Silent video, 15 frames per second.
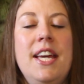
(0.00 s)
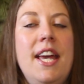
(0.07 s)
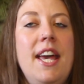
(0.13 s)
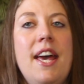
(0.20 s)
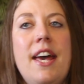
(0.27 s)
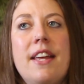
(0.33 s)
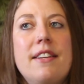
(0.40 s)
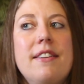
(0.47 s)

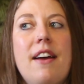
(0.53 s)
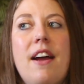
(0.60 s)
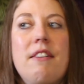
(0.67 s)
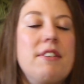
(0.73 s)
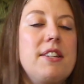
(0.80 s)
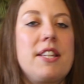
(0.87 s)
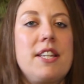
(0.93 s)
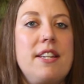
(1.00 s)
and I
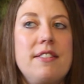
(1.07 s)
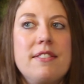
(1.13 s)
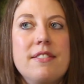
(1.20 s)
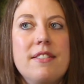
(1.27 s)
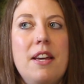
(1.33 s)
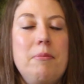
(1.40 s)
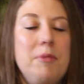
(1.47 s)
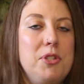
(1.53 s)
really
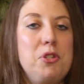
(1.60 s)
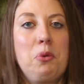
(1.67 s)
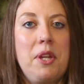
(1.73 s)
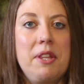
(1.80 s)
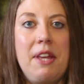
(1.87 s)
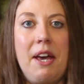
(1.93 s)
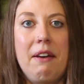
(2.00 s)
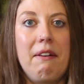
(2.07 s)
am
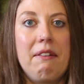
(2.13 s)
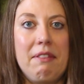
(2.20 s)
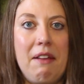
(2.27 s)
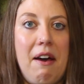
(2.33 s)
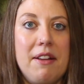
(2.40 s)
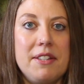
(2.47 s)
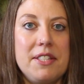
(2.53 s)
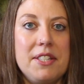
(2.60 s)
enjoying that a
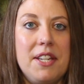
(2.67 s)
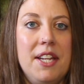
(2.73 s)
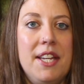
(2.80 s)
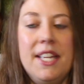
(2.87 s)
lot.